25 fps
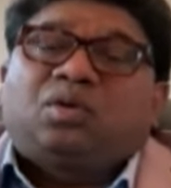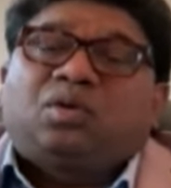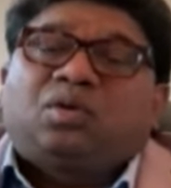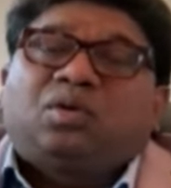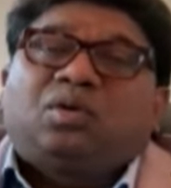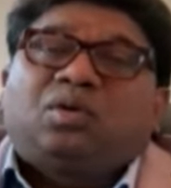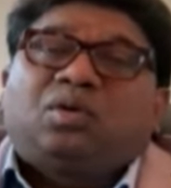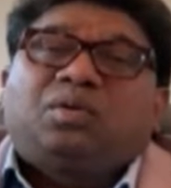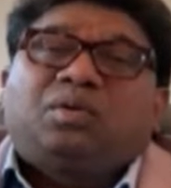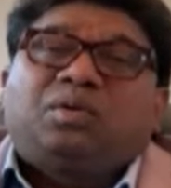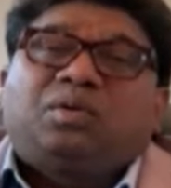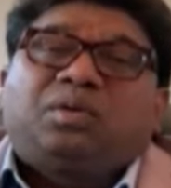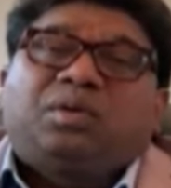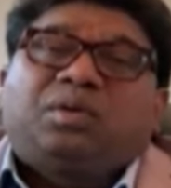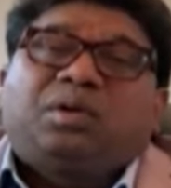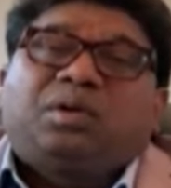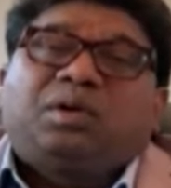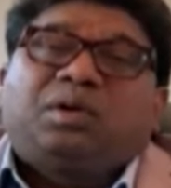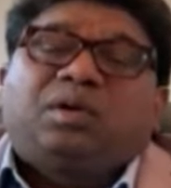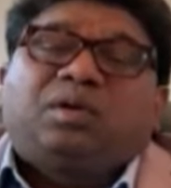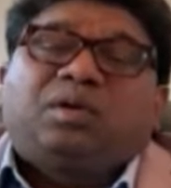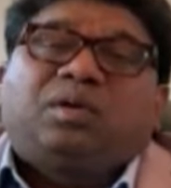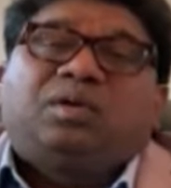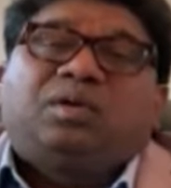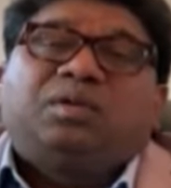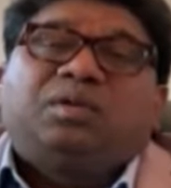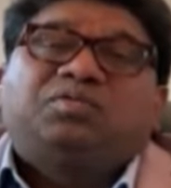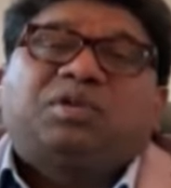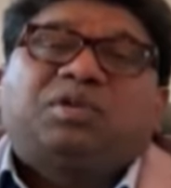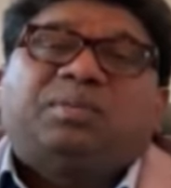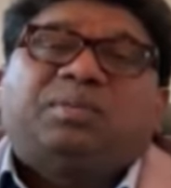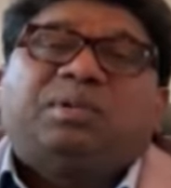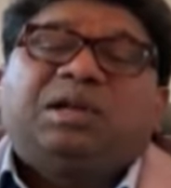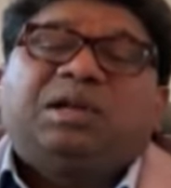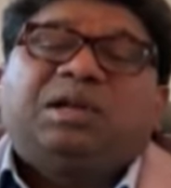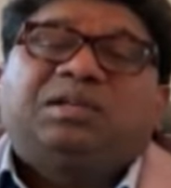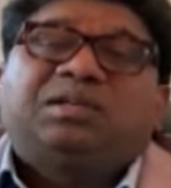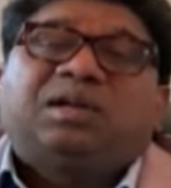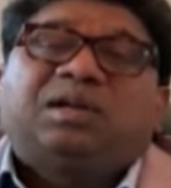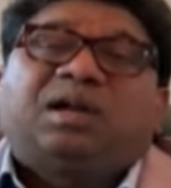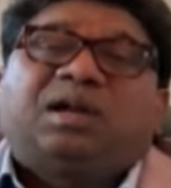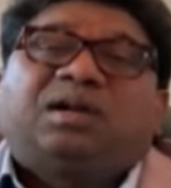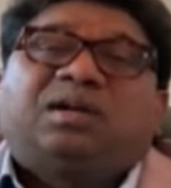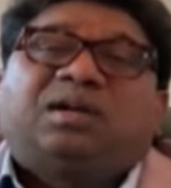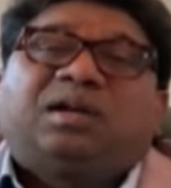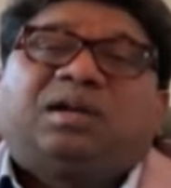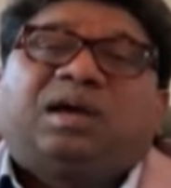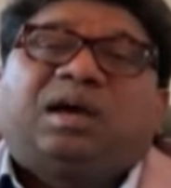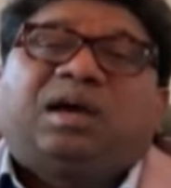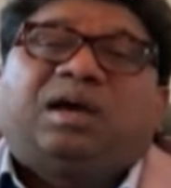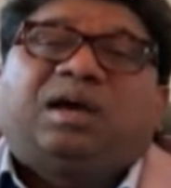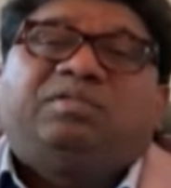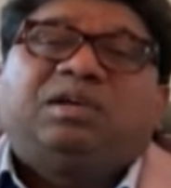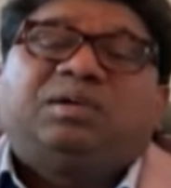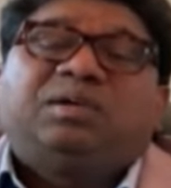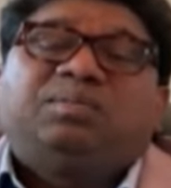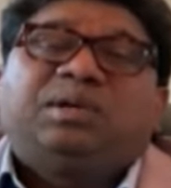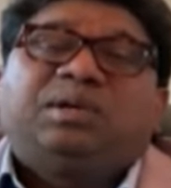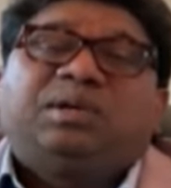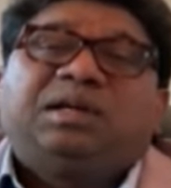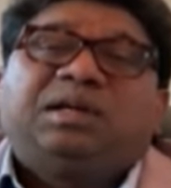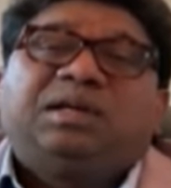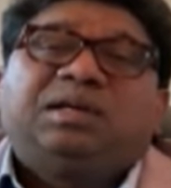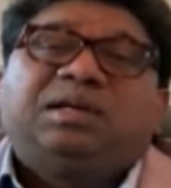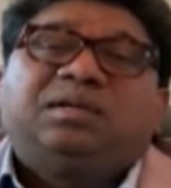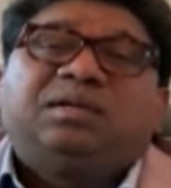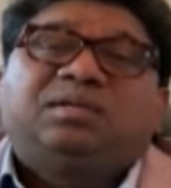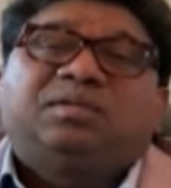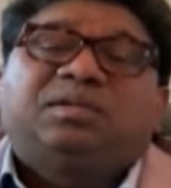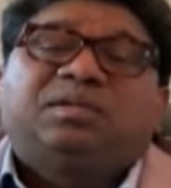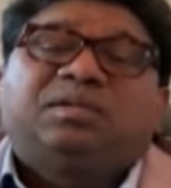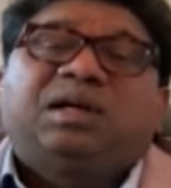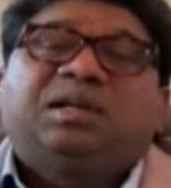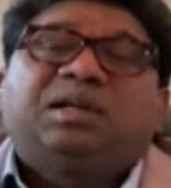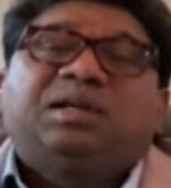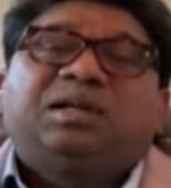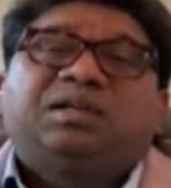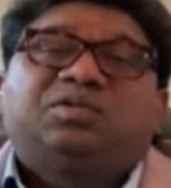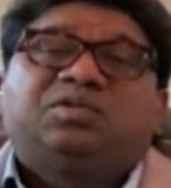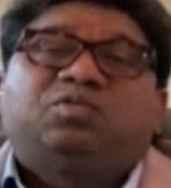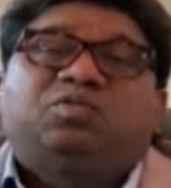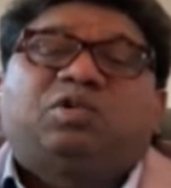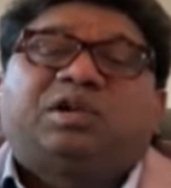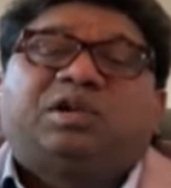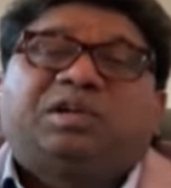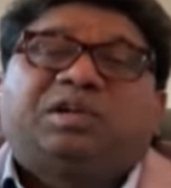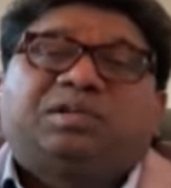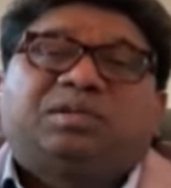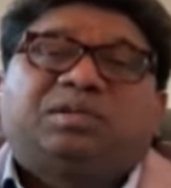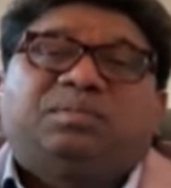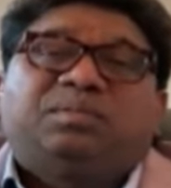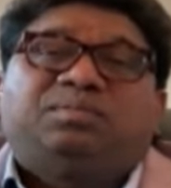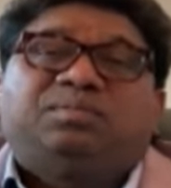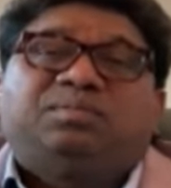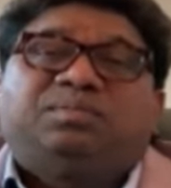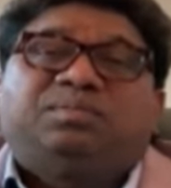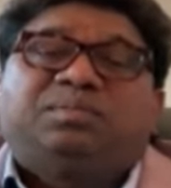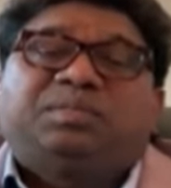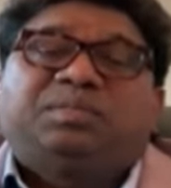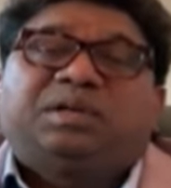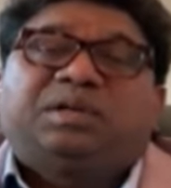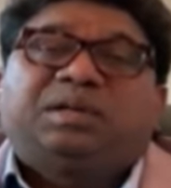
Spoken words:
So, you know, if somebody started having bleeding, then it's worrisome.